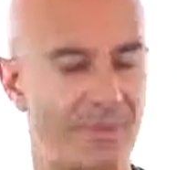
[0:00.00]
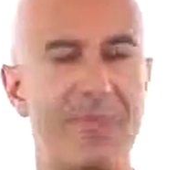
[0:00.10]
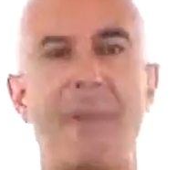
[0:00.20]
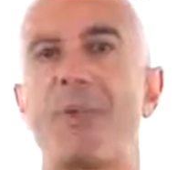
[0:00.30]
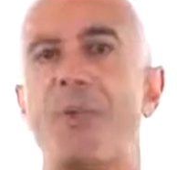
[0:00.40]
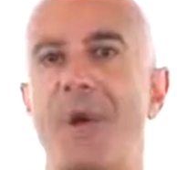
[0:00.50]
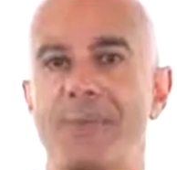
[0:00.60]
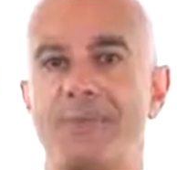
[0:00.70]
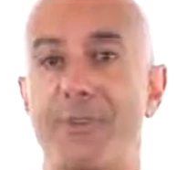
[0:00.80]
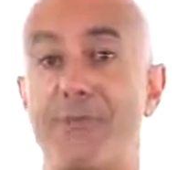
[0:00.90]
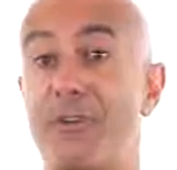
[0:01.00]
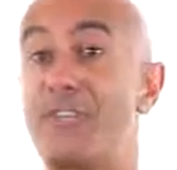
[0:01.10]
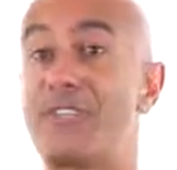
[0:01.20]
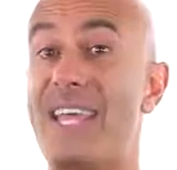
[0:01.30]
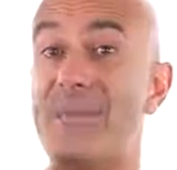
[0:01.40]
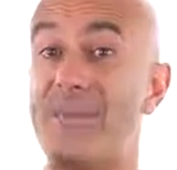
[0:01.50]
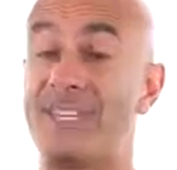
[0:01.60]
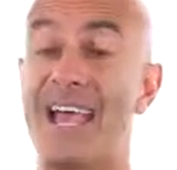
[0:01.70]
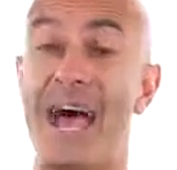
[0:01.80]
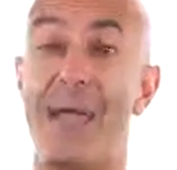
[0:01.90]
Number 1, the first
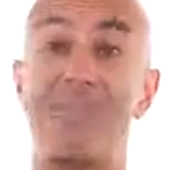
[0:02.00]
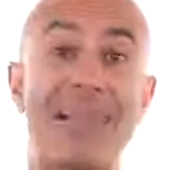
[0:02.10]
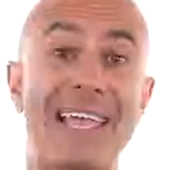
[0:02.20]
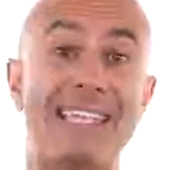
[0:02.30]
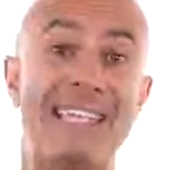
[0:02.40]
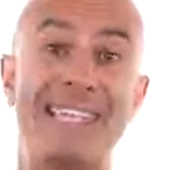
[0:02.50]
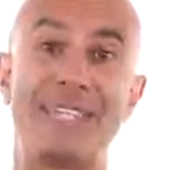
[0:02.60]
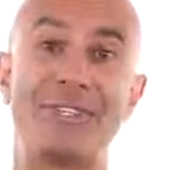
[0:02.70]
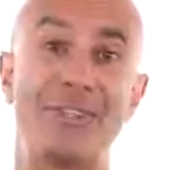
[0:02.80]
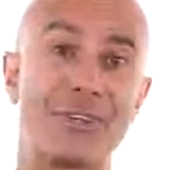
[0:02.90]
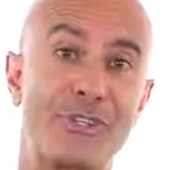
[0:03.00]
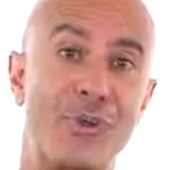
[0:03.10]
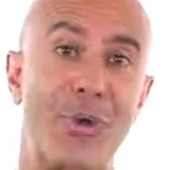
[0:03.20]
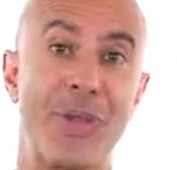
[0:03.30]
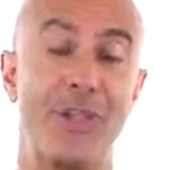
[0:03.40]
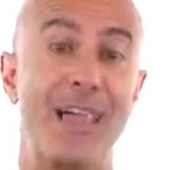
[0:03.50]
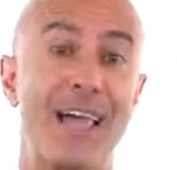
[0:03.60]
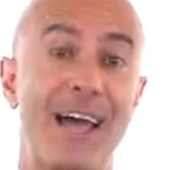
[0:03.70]
statement I planted into their soil